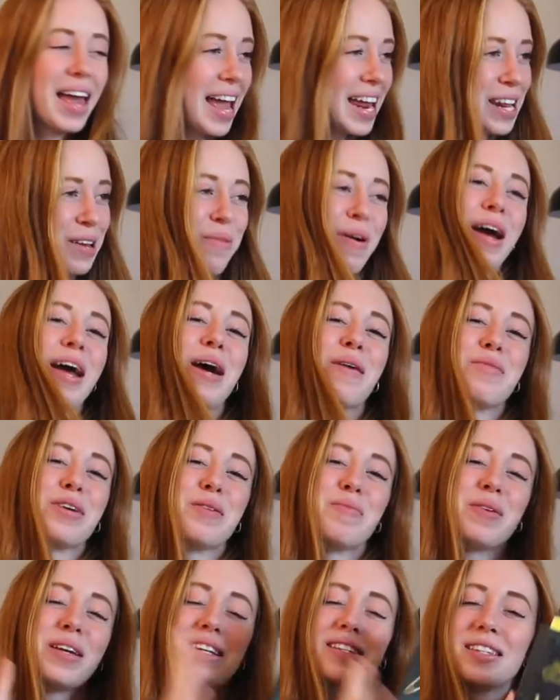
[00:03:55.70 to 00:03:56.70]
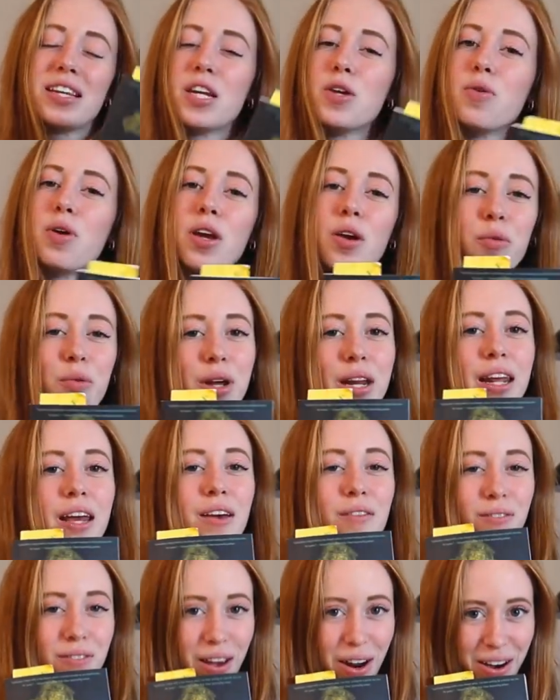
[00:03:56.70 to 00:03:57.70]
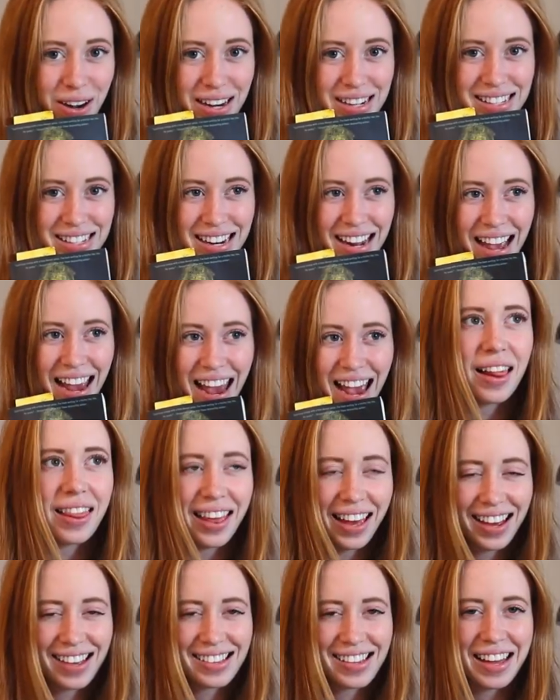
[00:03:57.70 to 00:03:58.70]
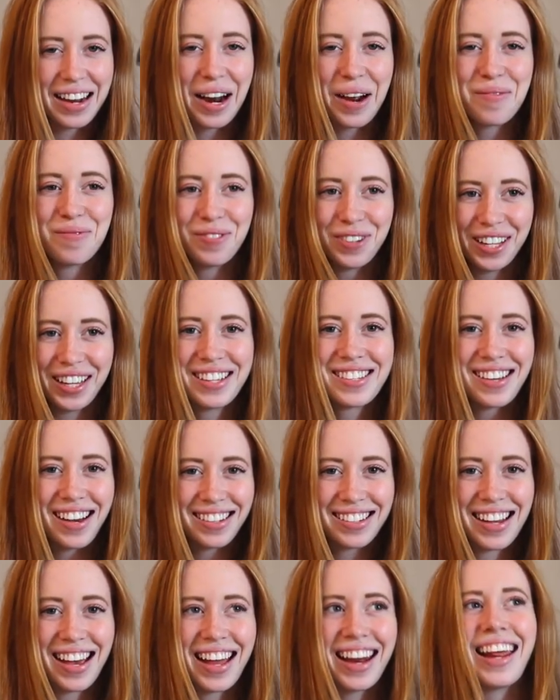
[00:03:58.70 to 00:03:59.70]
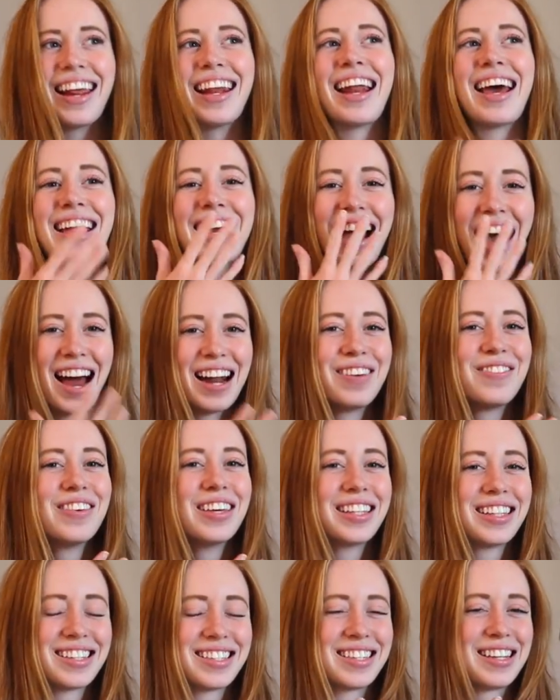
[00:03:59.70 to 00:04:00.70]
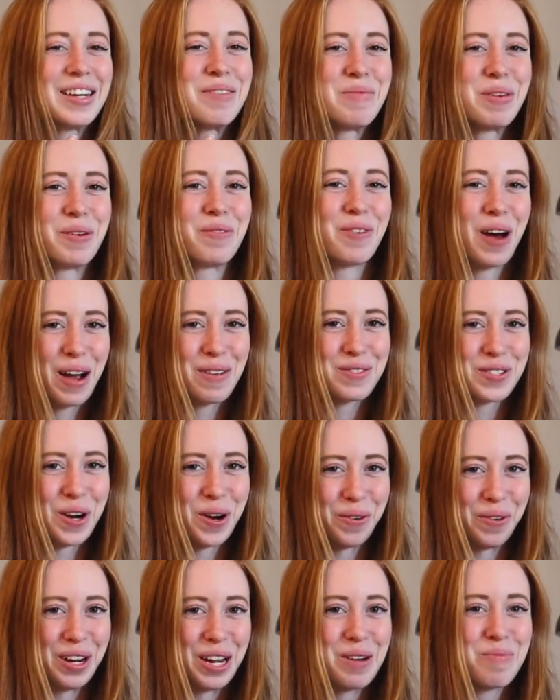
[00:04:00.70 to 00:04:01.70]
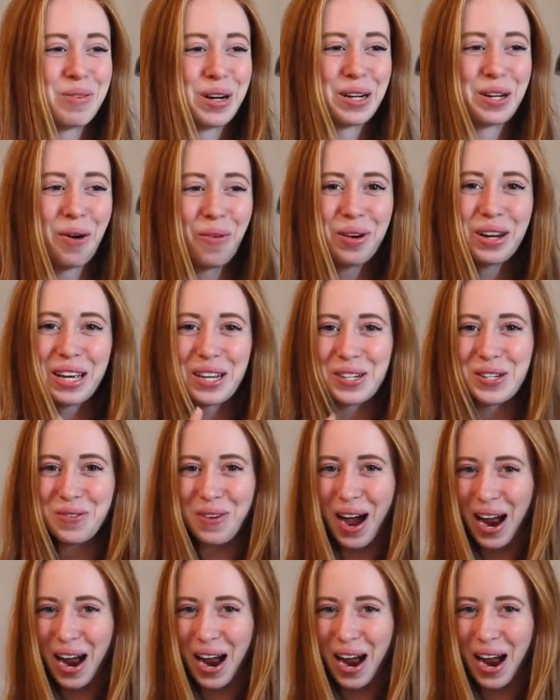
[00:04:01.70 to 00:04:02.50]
Anyway, I'm gonna be continuing reading Verity today. Like I said, I'm really sucked in and I kind of feel like this is gonna be a 5-star read, but I don't wanna get too